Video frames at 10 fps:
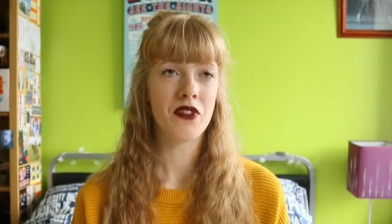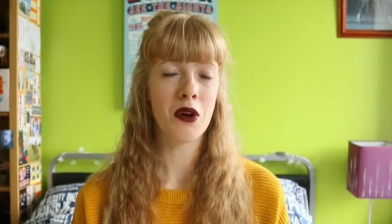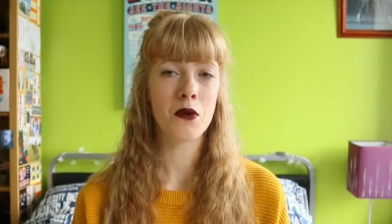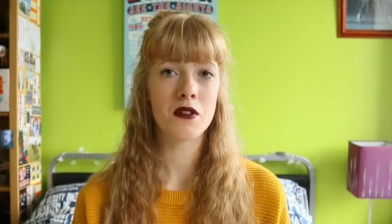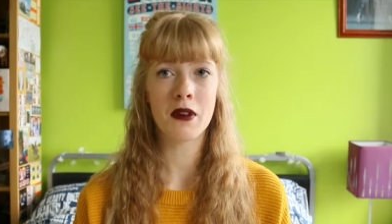it
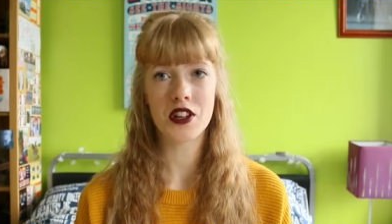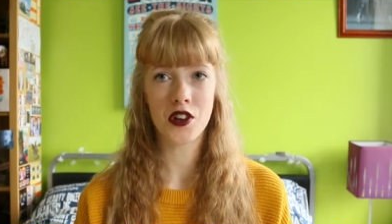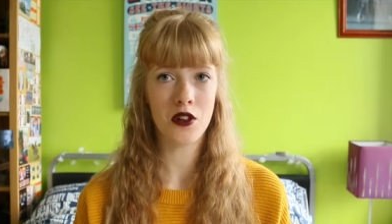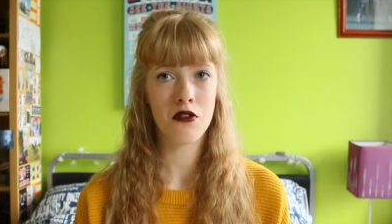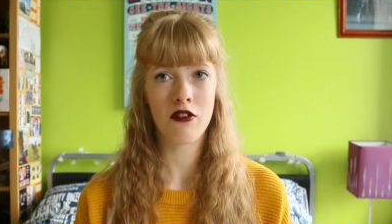always makes you
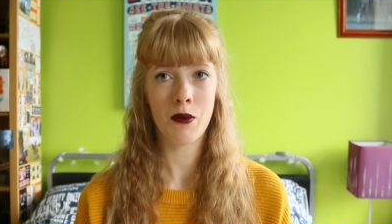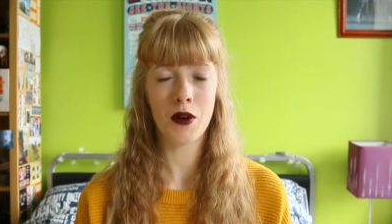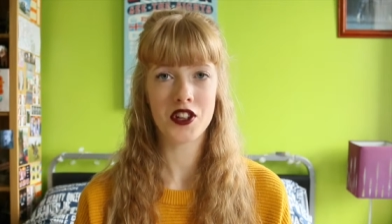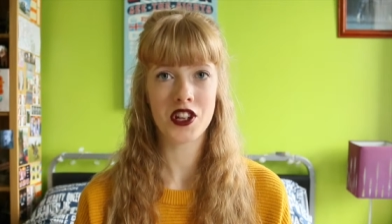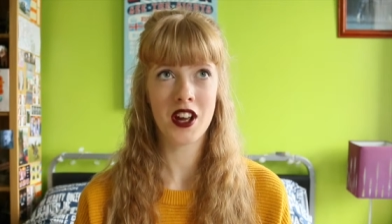hungry
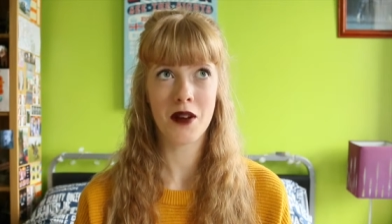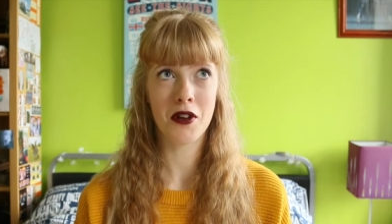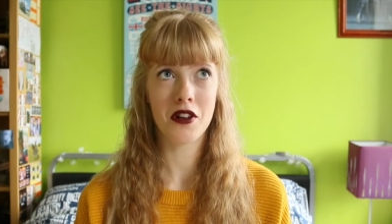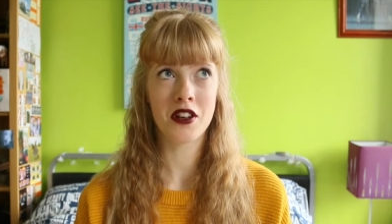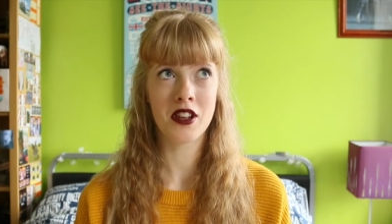watching it, I'm
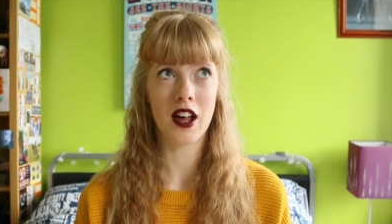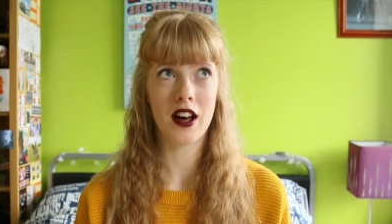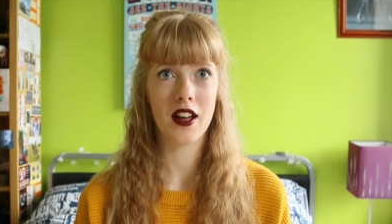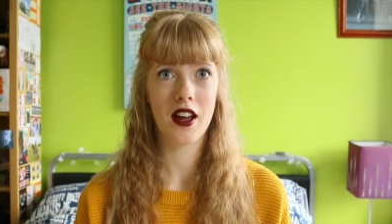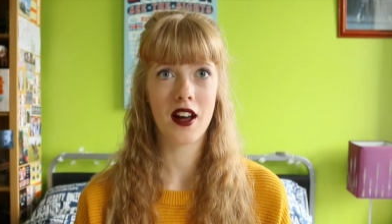not gonna
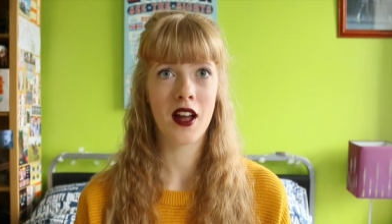lie.